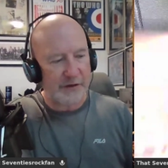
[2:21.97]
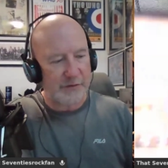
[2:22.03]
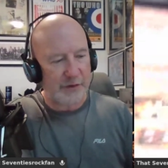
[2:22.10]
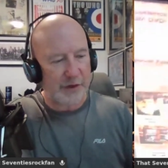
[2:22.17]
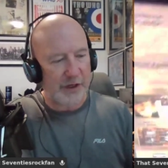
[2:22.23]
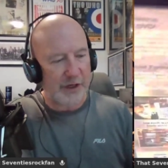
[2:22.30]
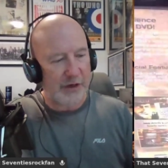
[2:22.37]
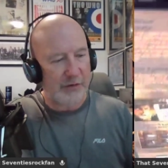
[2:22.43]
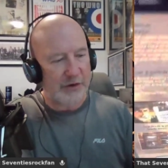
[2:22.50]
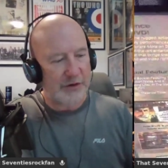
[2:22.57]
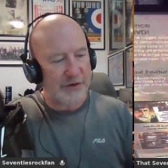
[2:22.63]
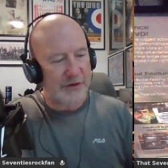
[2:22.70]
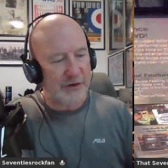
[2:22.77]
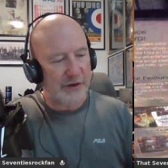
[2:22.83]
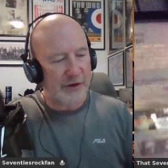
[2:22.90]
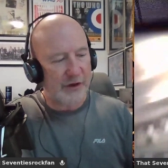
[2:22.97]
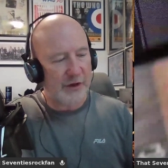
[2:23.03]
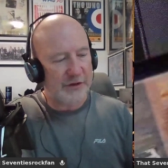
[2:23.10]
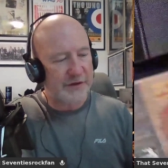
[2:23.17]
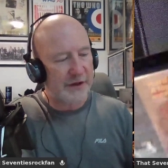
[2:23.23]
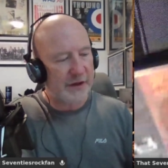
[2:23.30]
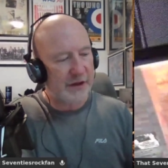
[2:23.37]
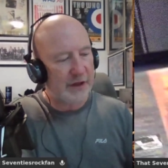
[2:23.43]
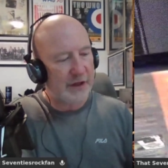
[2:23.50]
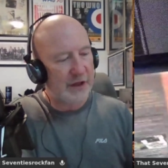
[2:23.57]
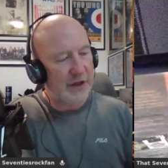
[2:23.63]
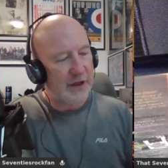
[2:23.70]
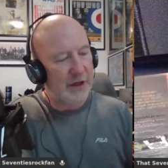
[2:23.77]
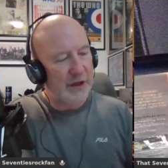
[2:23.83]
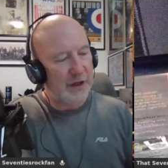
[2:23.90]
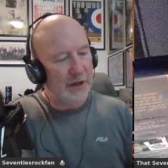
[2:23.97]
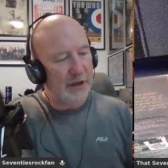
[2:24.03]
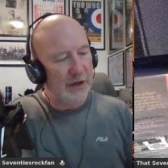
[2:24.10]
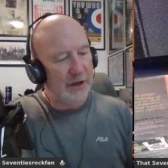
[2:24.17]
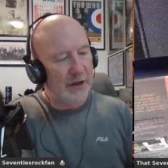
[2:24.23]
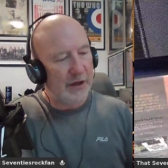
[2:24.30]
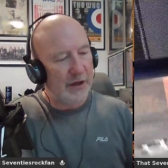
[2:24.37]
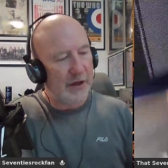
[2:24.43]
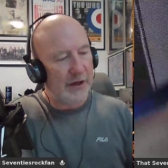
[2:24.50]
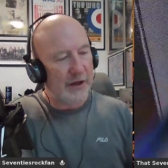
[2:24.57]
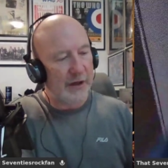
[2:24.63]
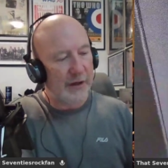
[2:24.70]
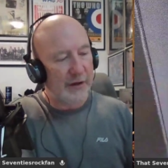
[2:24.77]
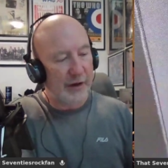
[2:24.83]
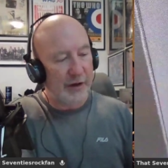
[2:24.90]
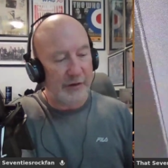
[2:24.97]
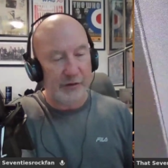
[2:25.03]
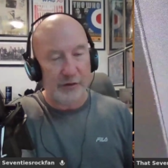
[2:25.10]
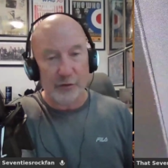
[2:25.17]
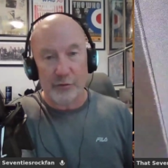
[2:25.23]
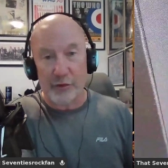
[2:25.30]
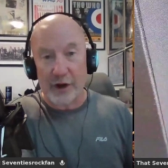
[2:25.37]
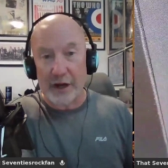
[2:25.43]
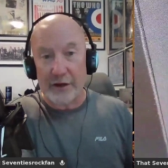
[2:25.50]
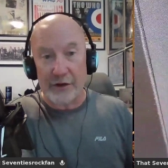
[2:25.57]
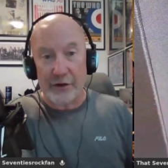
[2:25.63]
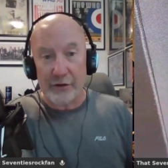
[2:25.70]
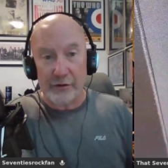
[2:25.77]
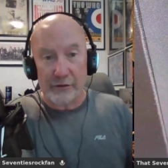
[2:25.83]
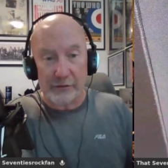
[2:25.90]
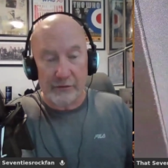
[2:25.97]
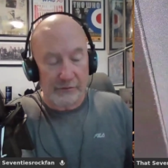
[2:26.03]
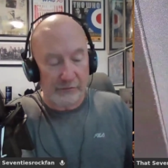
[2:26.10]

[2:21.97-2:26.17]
spaghetti western classic. Uh, so, brand new.